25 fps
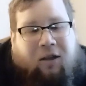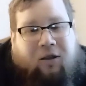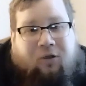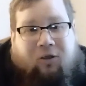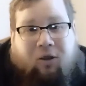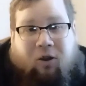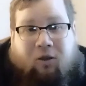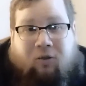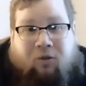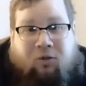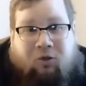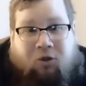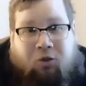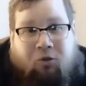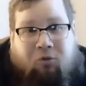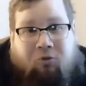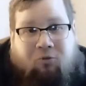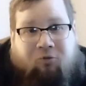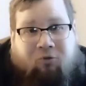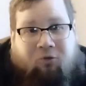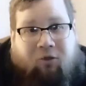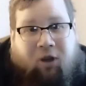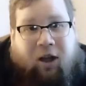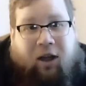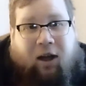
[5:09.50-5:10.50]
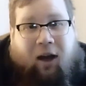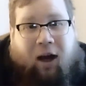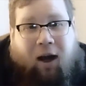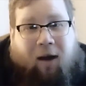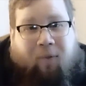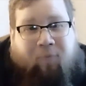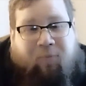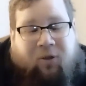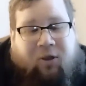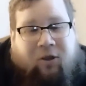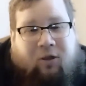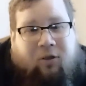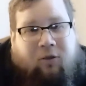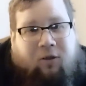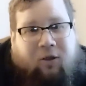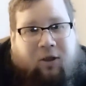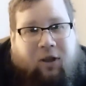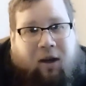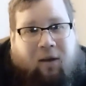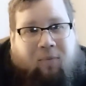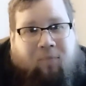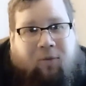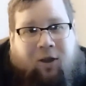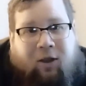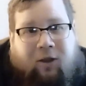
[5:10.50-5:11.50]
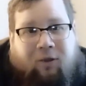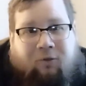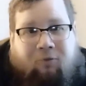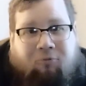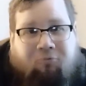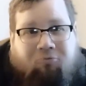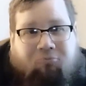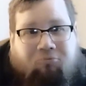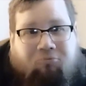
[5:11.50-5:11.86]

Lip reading: Those are two great options. I mean,